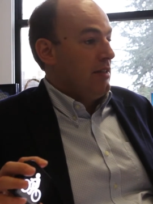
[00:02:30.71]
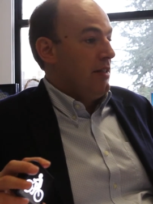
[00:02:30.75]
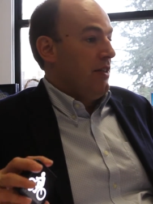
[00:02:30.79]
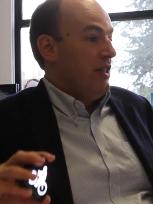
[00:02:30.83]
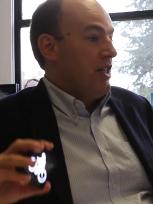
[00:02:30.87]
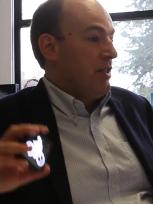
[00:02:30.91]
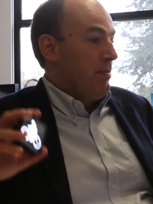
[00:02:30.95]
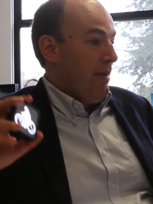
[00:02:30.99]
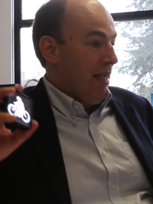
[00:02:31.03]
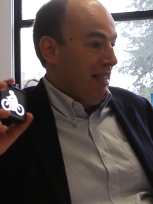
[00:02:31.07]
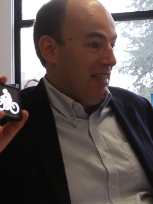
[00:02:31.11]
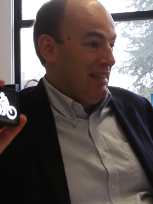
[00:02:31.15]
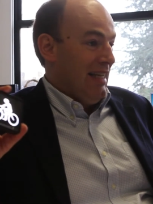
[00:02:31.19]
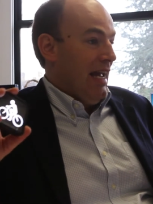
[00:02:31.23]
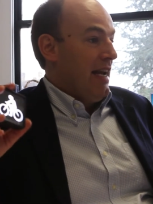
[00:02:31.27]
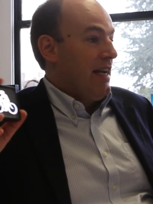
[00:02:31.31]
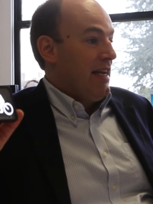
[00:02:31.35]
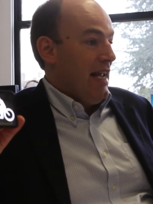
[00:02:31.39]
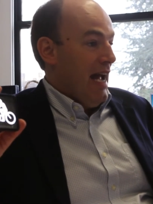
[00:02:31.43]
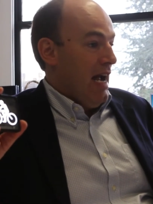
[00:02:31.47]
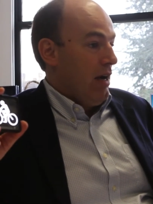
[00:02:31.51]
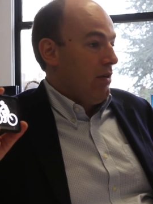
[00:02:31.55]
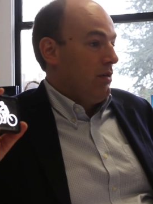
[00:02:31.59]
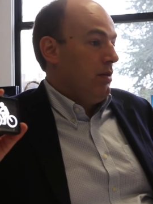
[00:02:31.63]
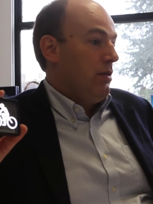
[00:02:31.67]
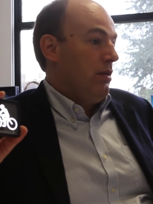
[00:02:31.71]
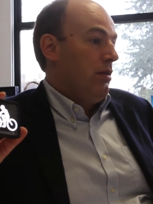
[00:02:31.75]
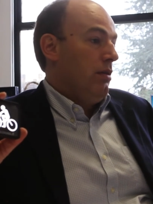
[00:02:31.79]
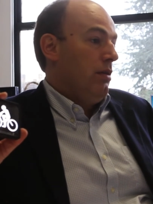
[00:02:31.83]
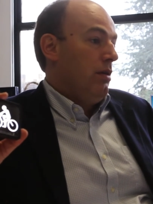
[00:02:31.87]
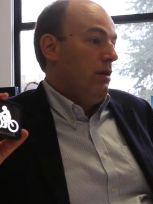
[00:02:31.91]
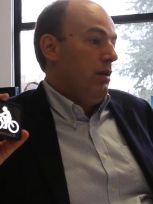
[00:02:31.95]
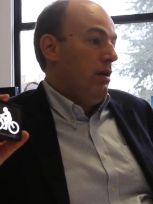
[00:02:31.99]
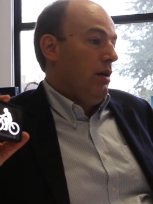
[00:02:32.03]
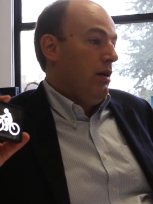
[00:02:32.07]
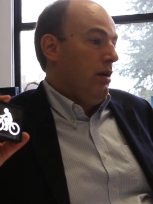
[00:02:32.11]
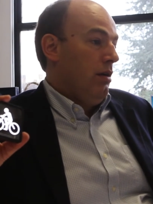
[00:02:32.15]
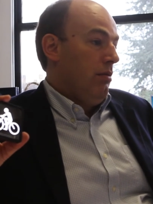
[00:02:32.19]
then this may stand out
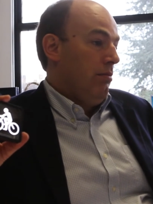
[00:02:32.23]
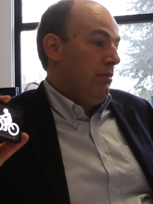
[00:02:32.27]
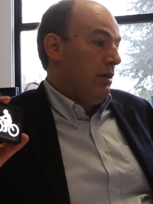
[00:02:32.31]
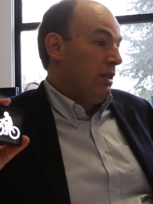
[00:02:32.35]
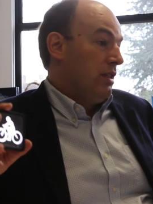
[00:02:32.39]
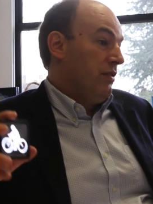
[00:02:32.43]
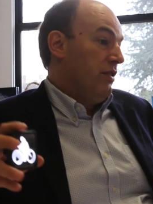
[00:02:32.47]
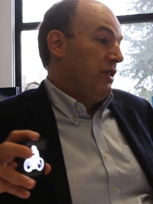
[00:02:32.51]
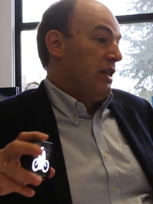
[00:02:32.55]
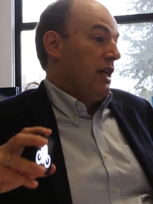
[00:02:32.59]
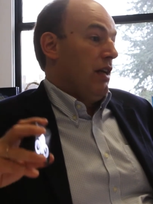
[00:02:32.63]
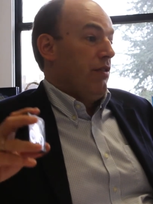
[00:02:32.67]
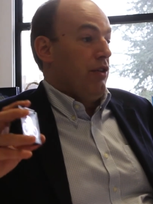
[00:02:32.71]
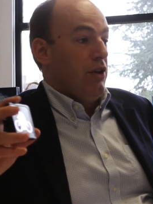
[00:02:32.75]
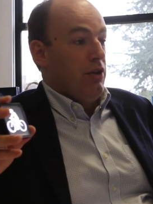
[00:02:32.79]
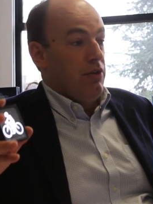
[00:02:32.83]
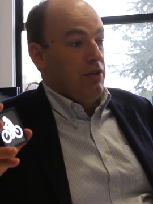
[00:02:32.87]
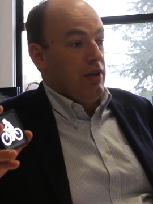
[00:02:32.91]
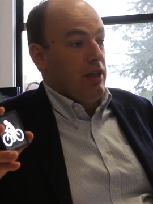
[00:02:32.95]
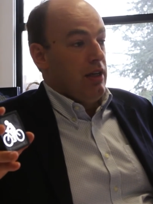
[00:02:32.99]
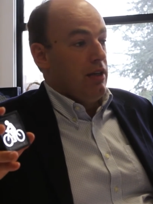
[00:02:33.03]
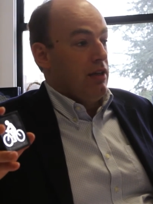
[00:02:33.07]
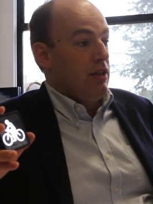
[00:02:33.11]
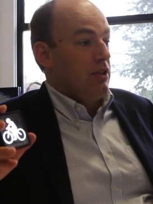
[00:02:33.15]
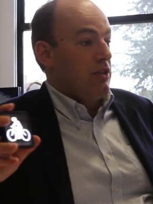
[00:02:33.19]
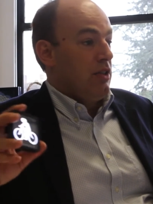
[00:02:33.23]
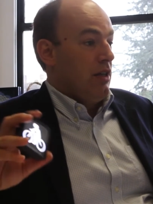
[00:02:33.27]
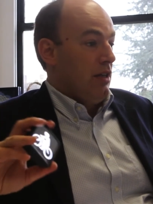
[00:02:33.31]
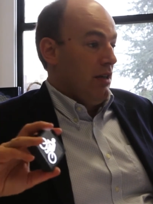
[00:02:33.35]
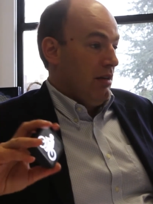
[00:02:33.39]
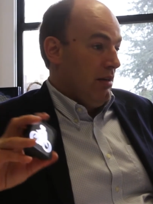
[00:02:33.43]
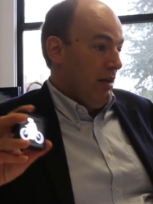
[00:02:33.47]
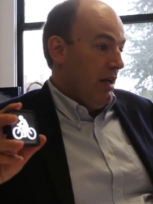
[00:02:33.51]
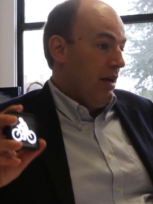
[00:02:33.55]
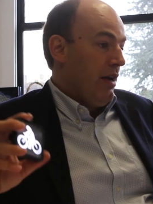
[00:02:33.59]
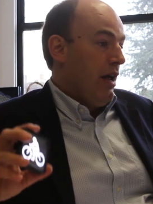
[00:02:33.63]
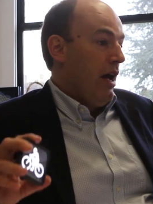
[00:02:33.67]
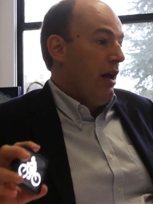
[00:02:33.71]
because of its kind of uniqueness
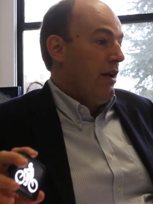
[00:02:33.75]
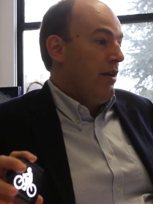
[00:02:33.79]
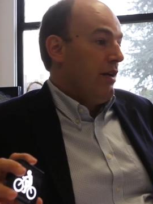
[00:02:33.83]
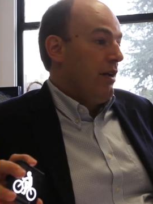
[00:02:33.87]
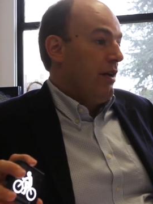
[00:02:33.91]
and